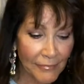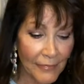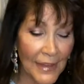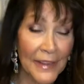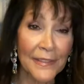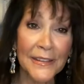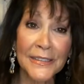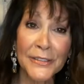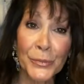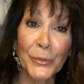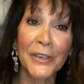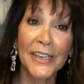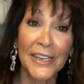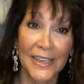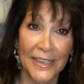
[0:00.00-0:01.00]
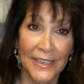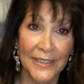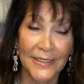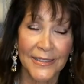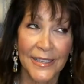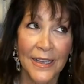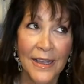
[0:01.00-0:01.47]
And this one
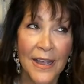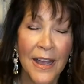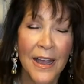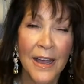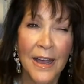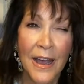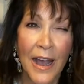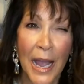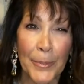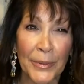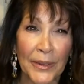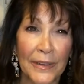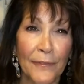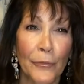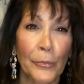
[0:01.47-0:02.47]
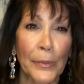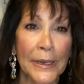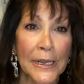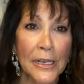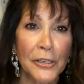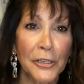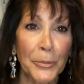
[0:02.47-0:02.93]
is, I believe,
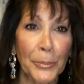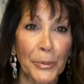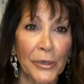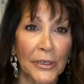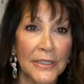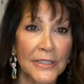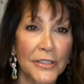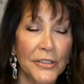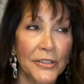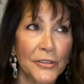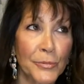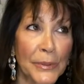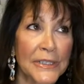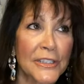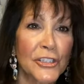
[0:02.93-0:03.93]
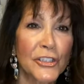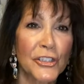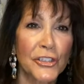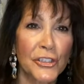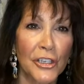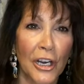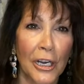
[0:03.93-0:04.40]
Prince
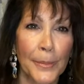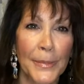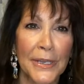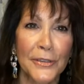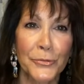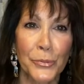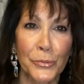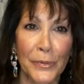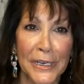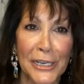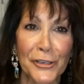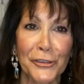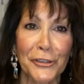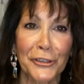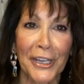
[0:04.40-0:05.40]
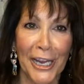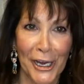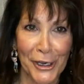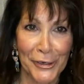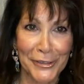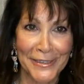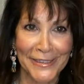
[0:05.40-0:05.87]
Charming's Regal
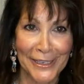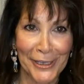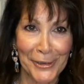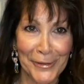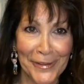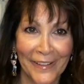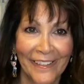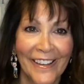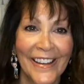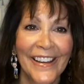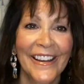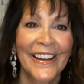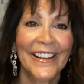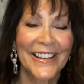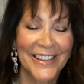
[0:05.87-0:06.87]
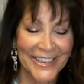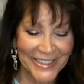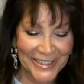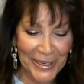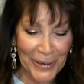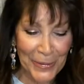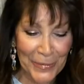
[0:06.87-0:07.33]
Carousel.
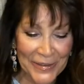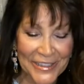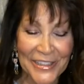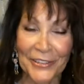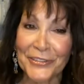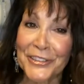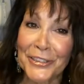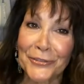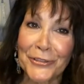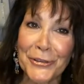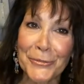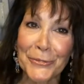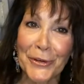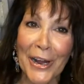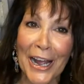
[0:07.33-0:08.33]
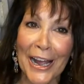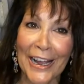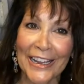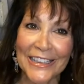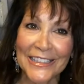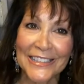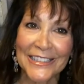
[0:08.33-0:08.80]
So it's of different
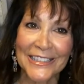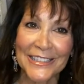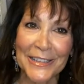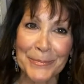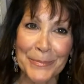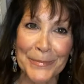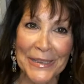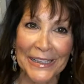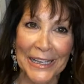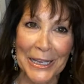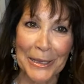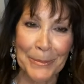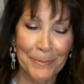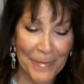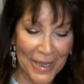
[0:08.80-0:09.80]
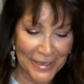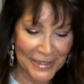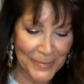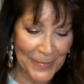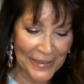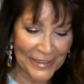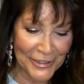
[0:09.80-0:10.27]
rides, Mickey Mouse
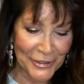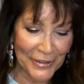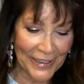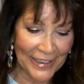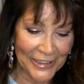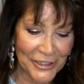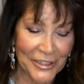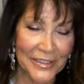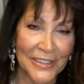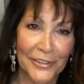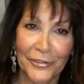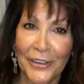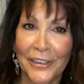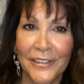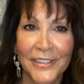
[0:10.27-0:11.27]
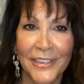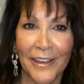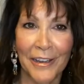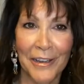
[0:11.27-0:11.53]
main attraction, different